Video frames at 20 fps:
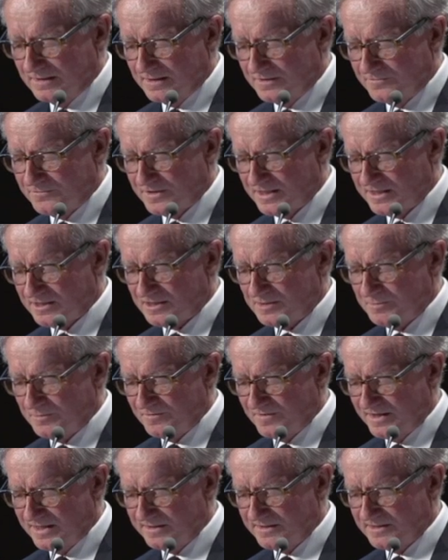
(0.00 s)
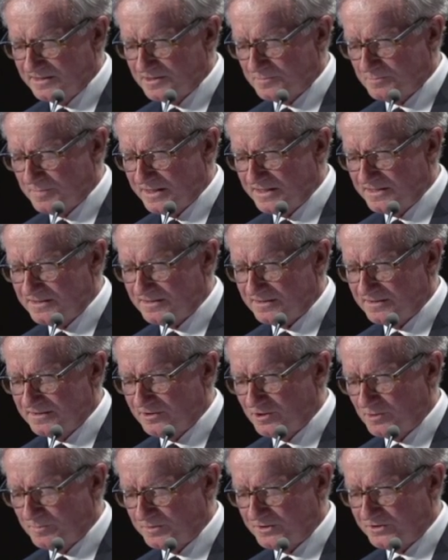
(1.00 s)
and for us to provide the space
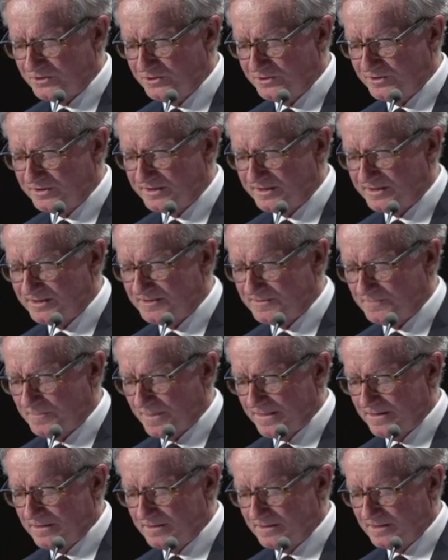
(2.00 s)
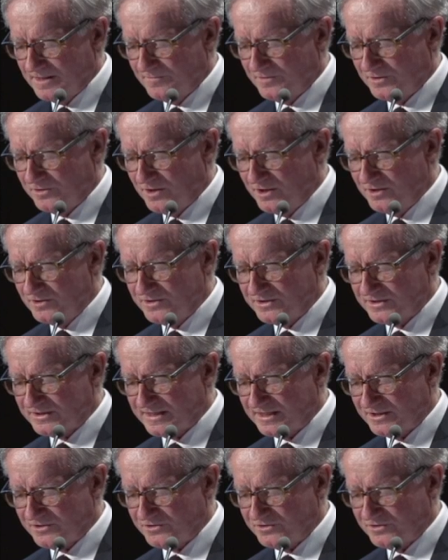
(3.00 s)
and the opportunities to have their own
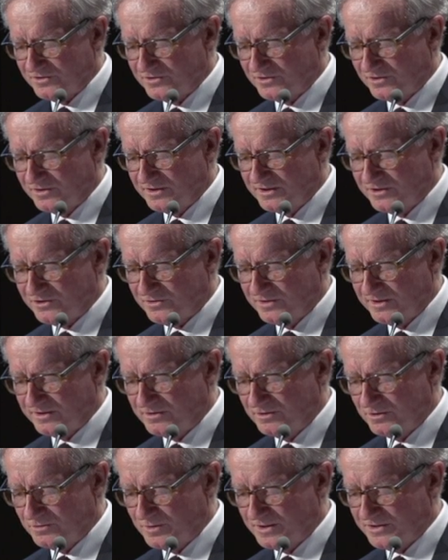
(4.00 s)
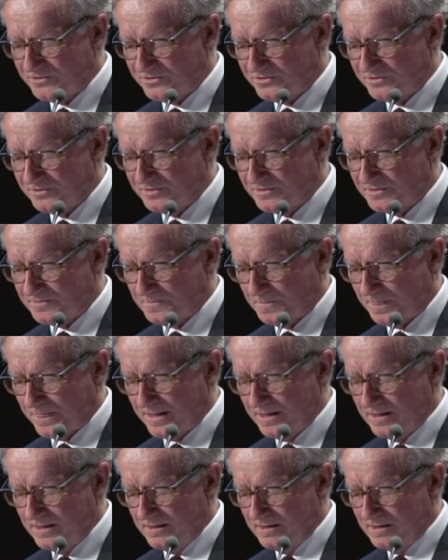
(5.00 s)
discussions on these critical questions.
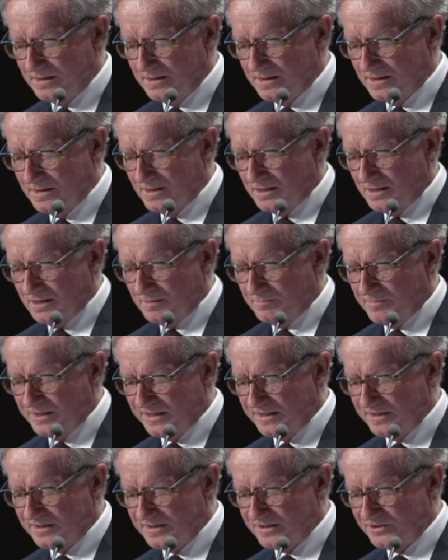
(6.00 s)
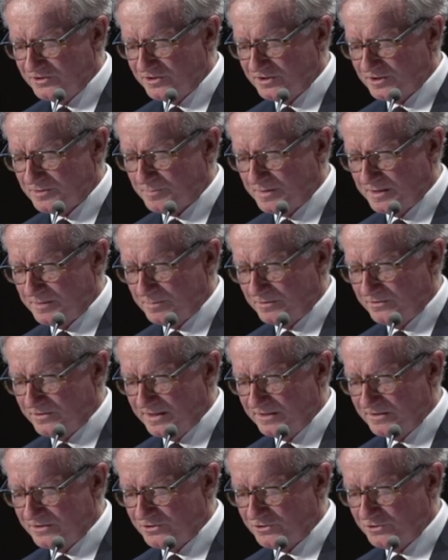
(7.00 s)
Many Indigenous people are
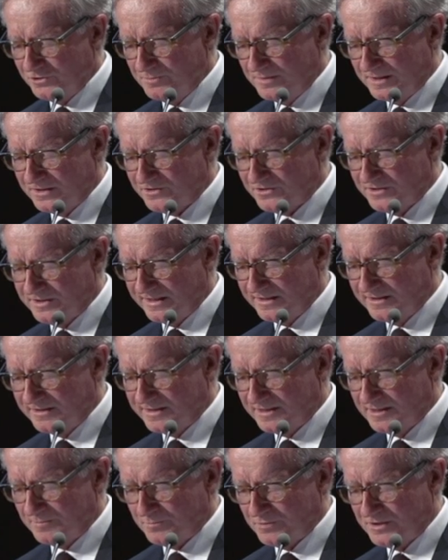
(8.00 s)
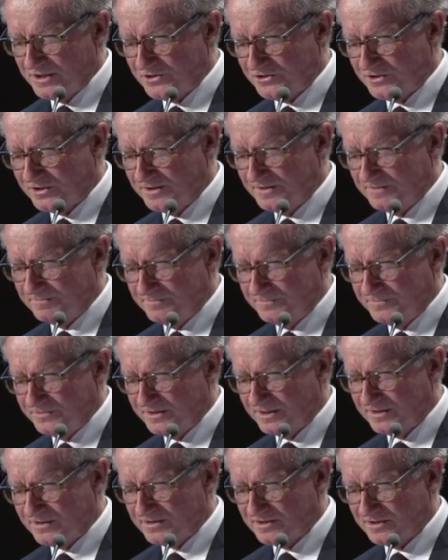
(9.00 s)
under too much day-to-day pressure
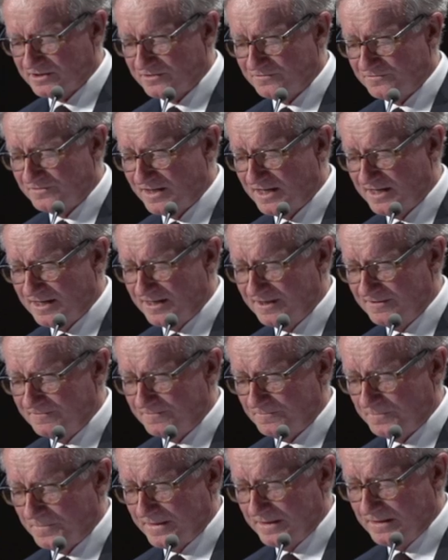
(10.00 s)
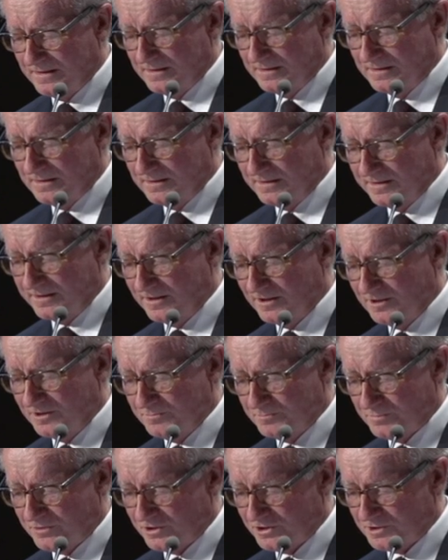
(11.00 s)
just to survive, let
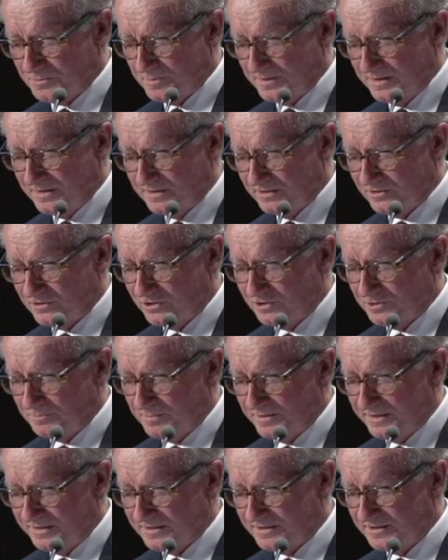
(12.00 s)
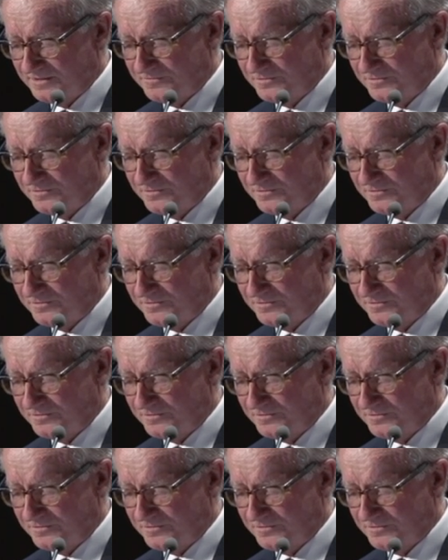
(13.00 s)
alone prosper and contemplate their